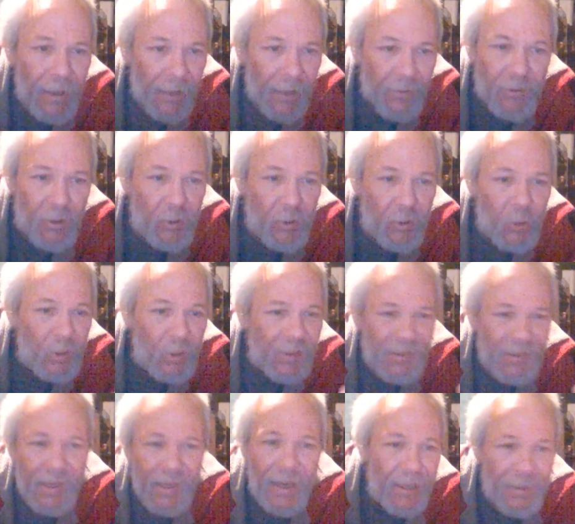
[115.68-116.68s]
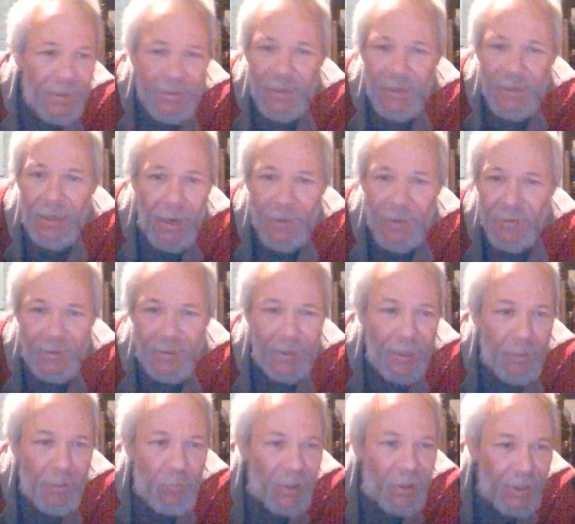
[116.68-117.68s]
I don't know who said that I
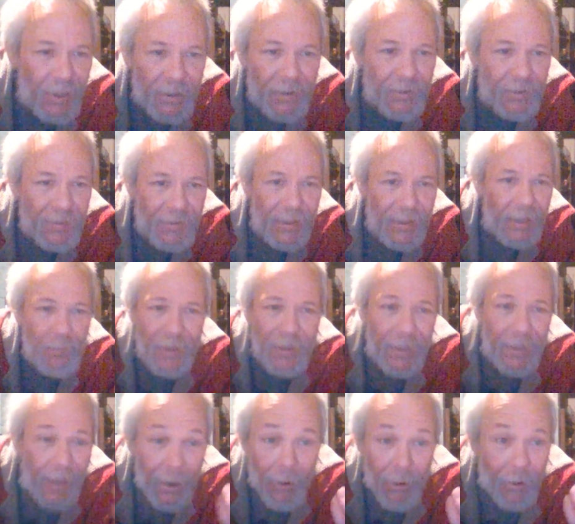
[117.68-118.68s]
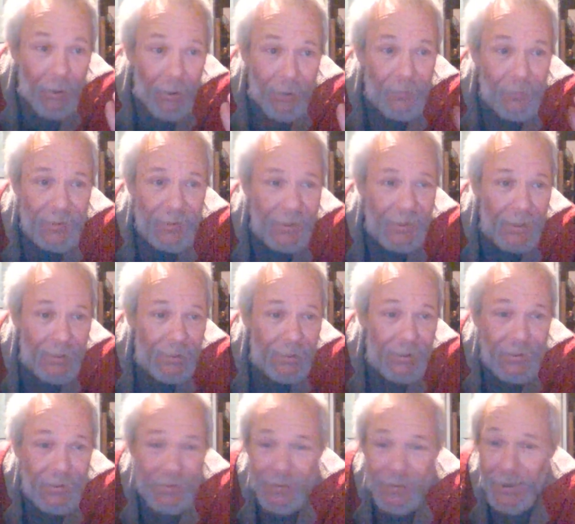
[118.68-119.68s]
said Polaris set, but now all of a sudden
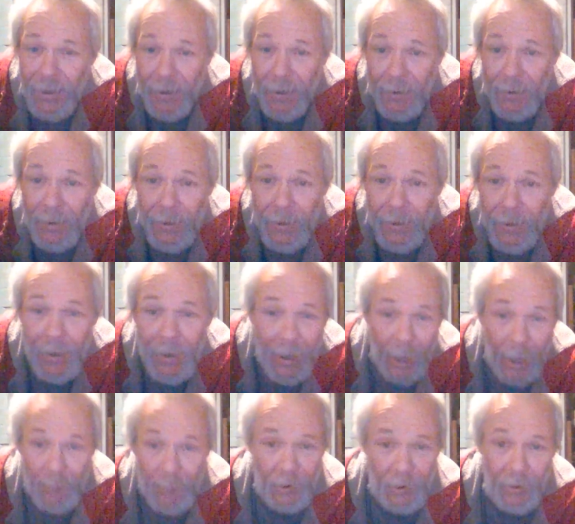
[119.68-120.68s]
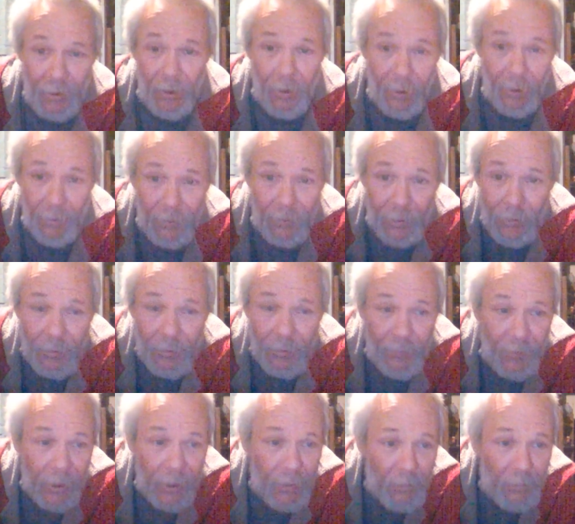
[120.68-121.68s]
he's saying I'm denying that
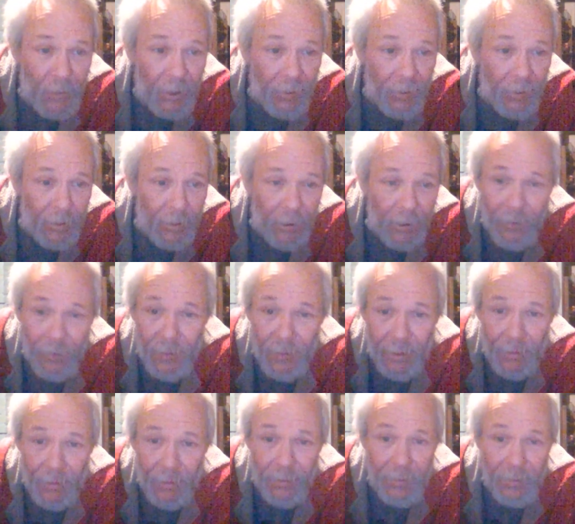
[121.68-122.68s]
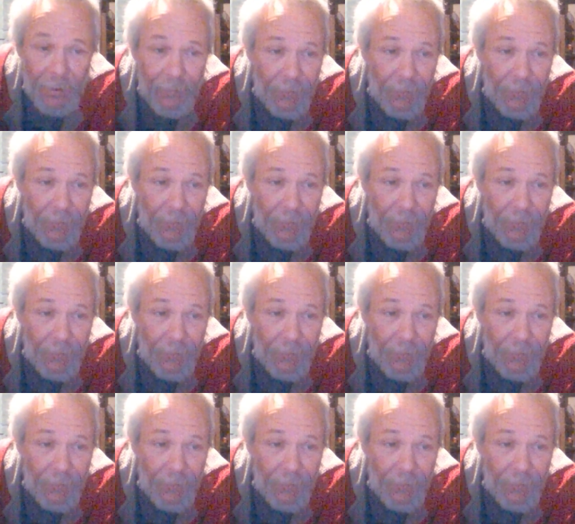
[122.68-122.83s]
the fucking moon or the